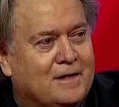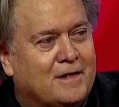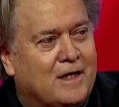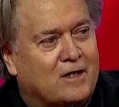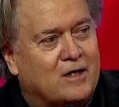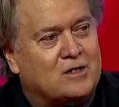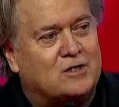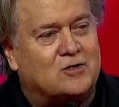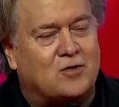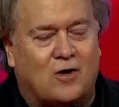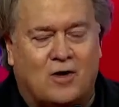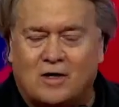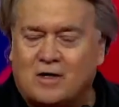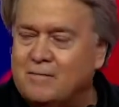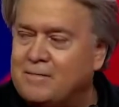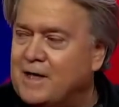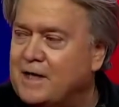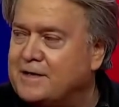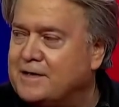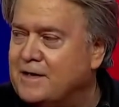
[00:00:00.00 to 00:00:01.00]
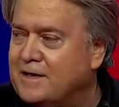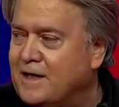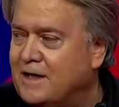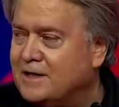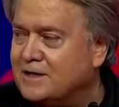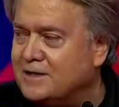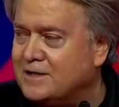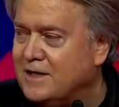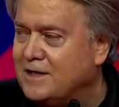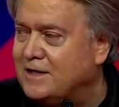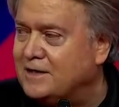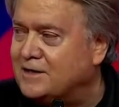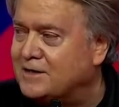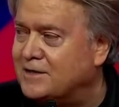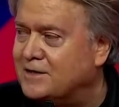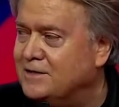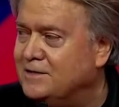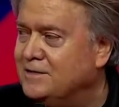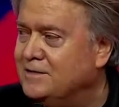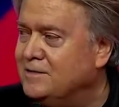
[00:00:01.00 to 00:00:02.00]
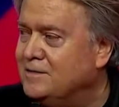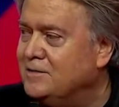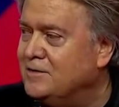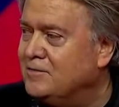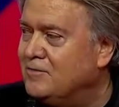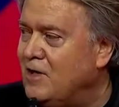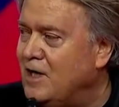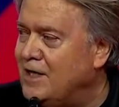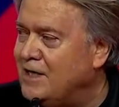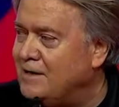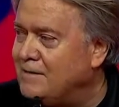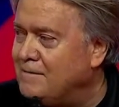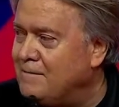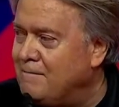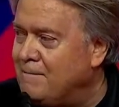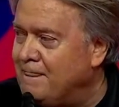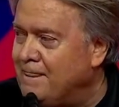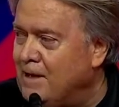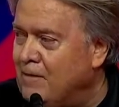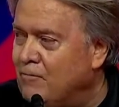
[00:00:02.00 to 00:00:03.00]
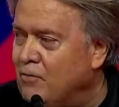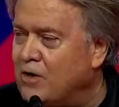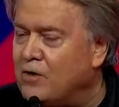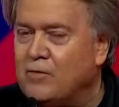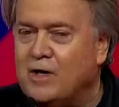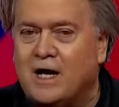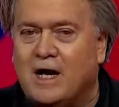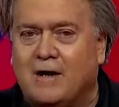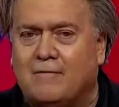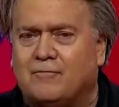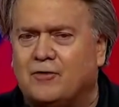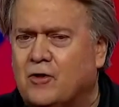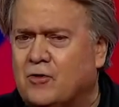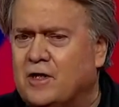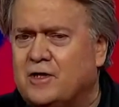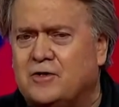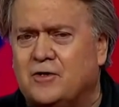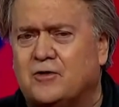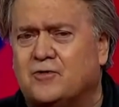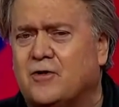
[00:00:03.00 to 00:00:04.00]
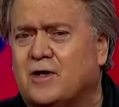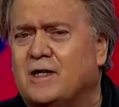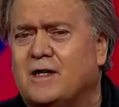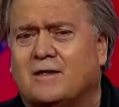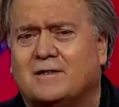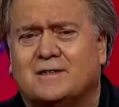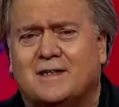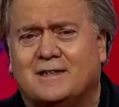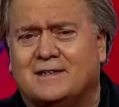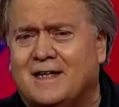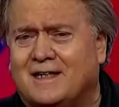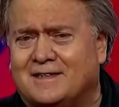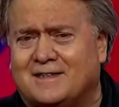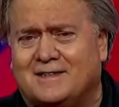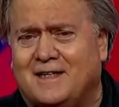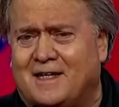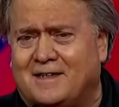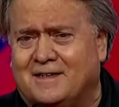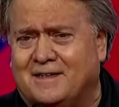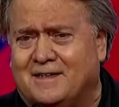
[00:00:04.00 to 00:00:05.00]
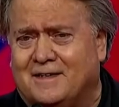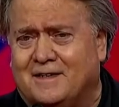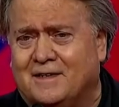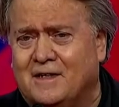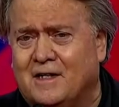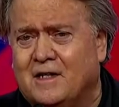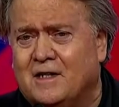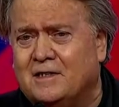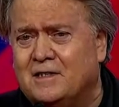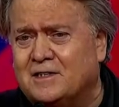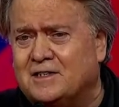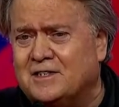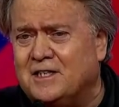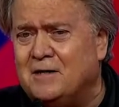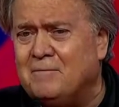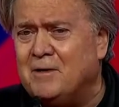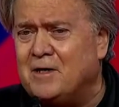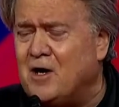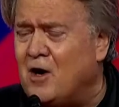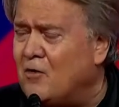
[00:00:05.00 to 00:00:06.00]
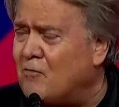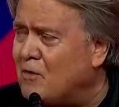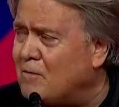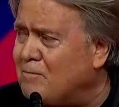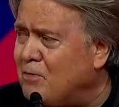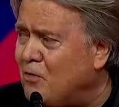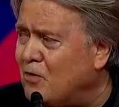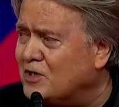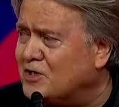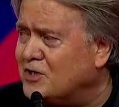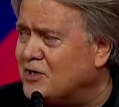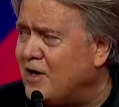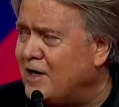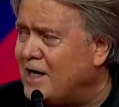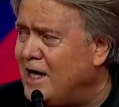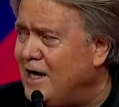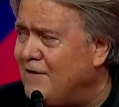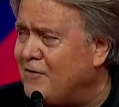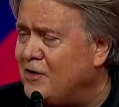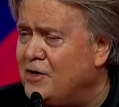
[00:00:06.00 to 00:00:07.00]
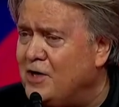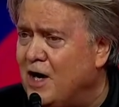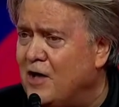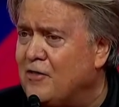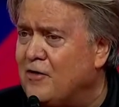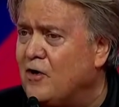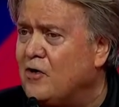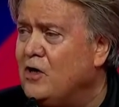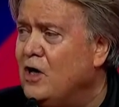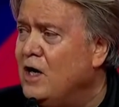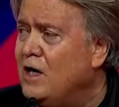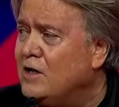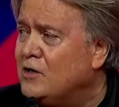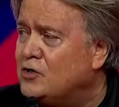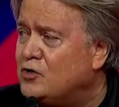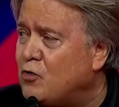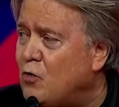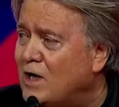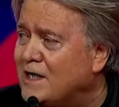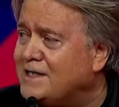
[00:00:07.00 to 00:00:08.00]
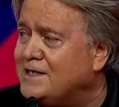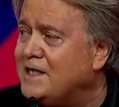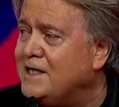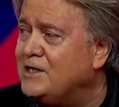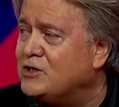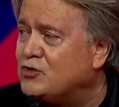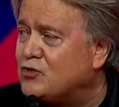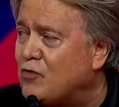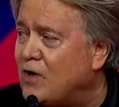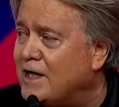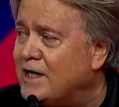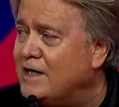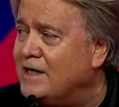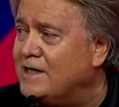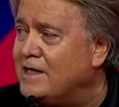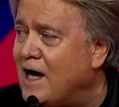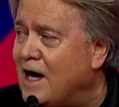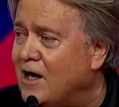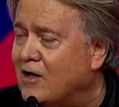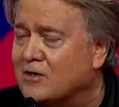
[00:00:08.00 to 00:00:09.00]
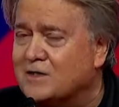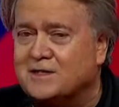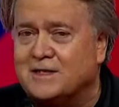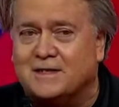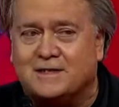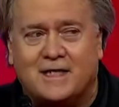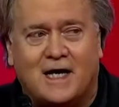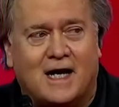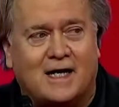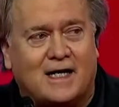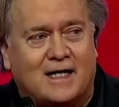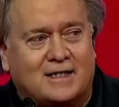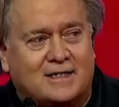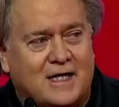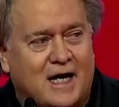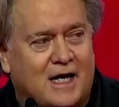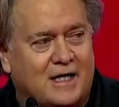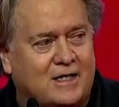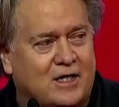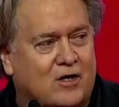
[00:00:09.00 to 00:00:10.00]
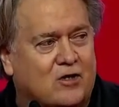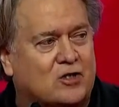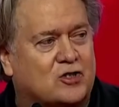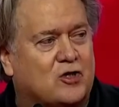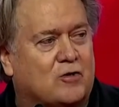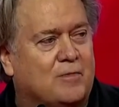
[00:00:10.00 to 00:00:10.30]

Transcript: Now let's talk about the United States, right? What do we have? $32 trillion debt? That's nothing. The CBO reports you're going to have another $20 trillion of debt in 10 years.